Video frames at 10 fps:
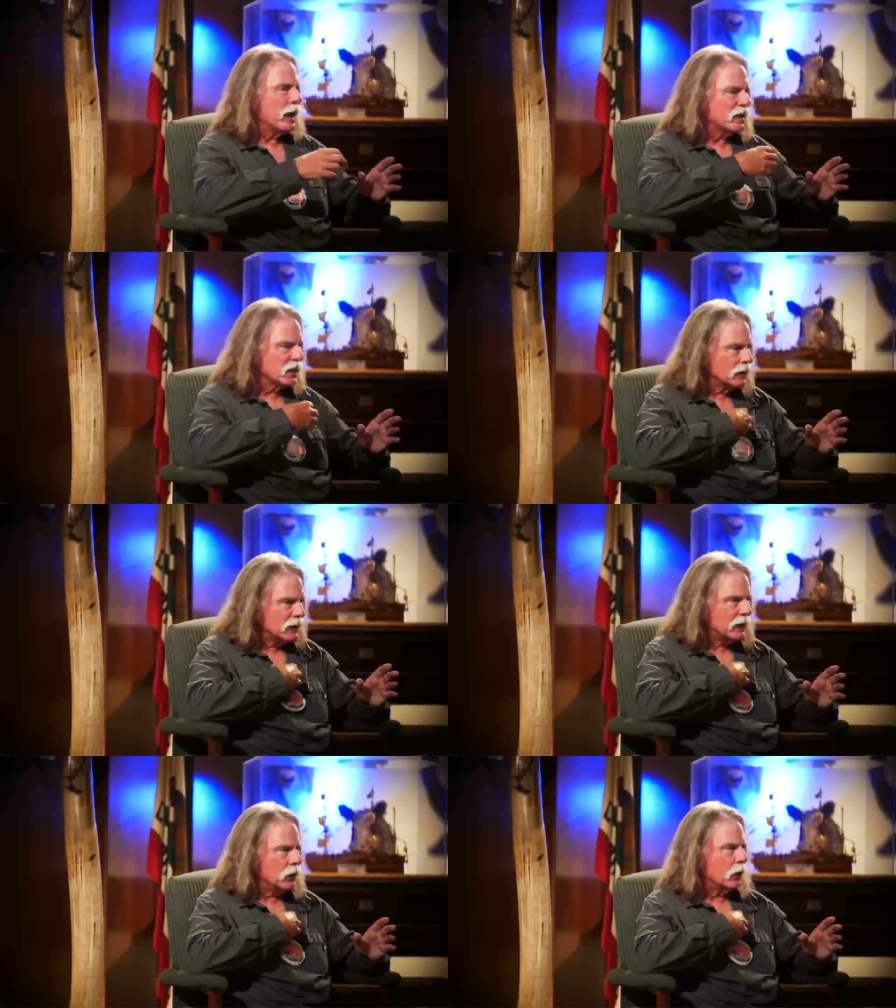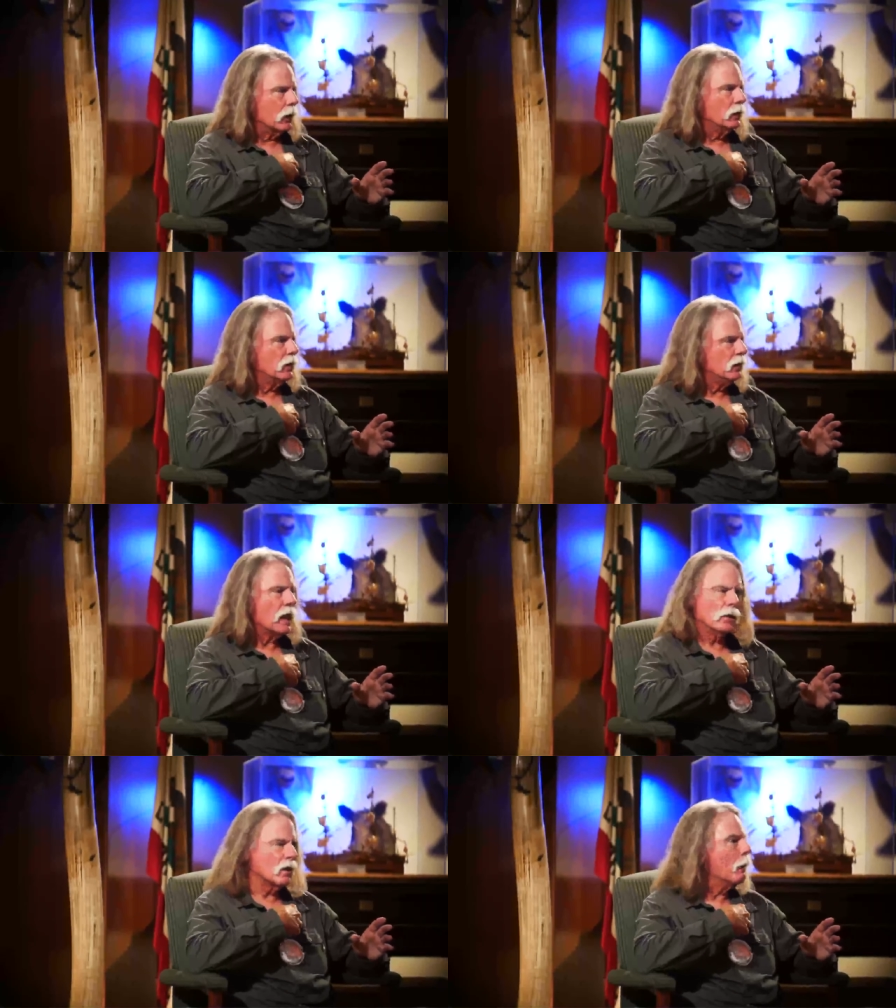But as a leader,
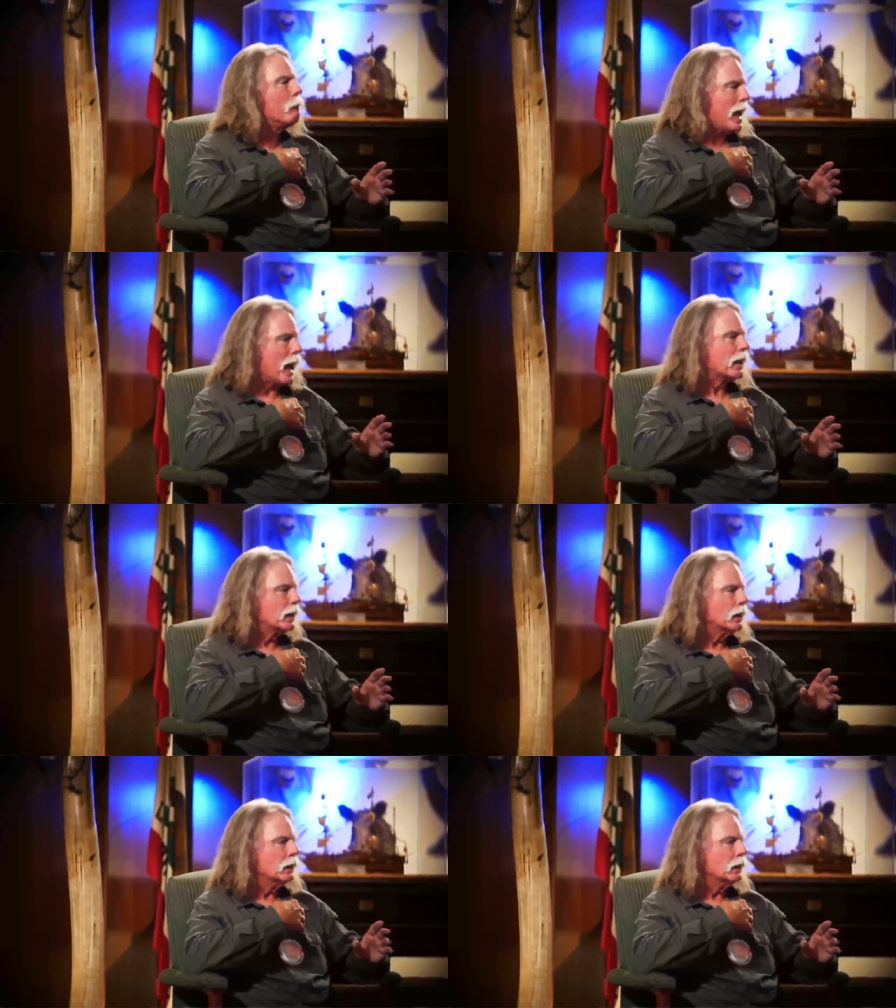they don't come back.